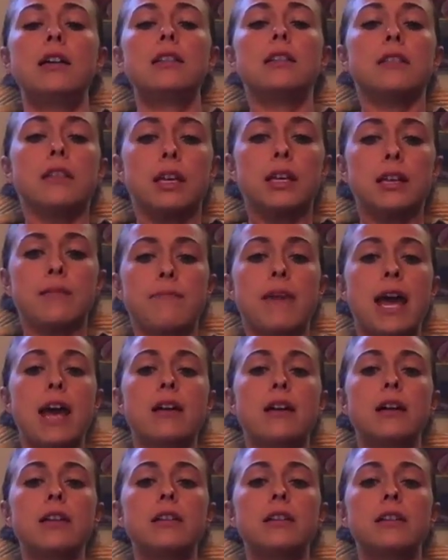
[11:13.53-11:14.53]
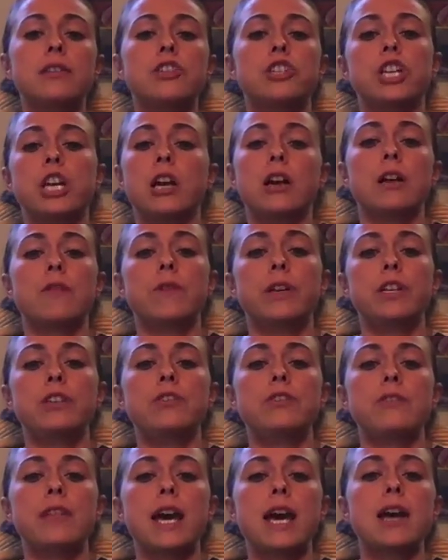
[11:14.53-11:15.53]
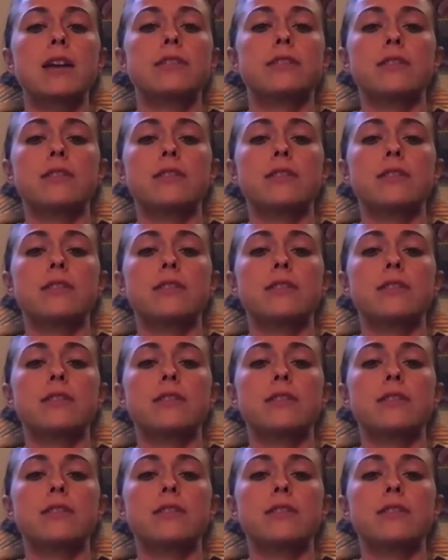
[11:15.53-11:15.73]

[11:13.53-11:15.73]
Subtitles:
leaning back on the chair when you do that